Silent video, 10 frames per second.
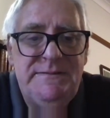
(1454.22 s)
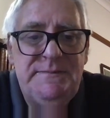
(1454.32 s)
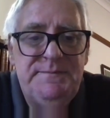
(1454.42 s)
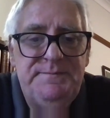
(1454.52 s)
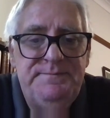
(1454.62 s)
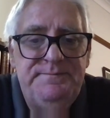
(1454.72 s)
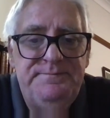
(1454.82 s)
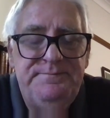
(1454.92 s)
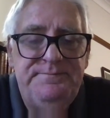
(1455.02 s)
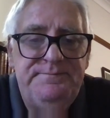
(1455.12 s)

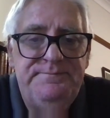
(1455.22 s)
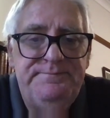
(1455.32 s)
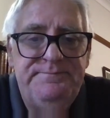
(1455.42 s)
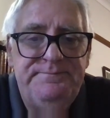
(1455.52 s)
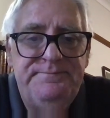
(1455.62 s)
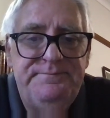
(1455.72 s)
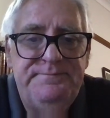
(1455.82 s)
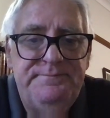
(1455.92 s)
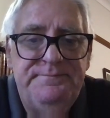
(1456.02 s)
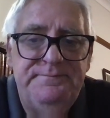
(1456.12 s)

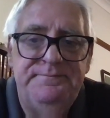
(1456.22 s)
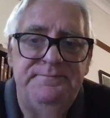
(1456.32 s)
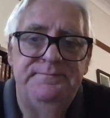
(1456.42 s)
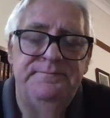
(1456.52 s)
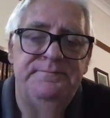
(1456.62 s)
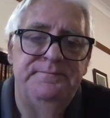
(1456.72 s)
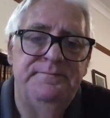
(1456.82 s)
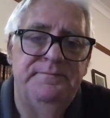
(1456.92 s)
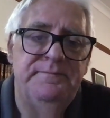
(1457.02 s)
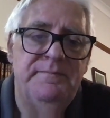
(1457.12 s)

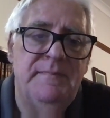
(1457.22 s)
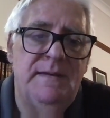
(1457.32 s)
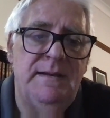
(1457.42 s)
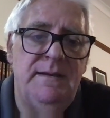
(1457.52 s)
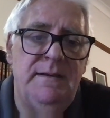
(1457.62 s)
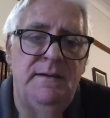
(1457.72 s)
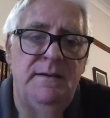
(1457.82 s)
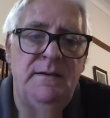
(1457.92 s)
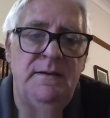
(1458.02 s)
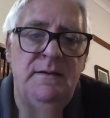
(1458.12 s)

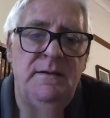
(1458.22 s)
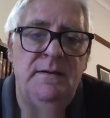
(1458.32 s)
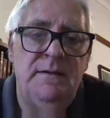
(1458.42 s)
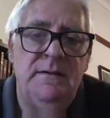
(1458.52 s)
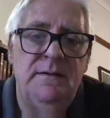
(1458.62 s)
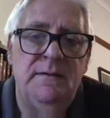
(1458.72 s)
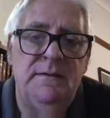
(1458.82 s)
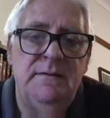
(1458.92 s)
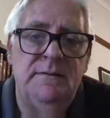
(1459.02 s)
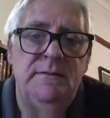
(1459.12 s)
[no speech]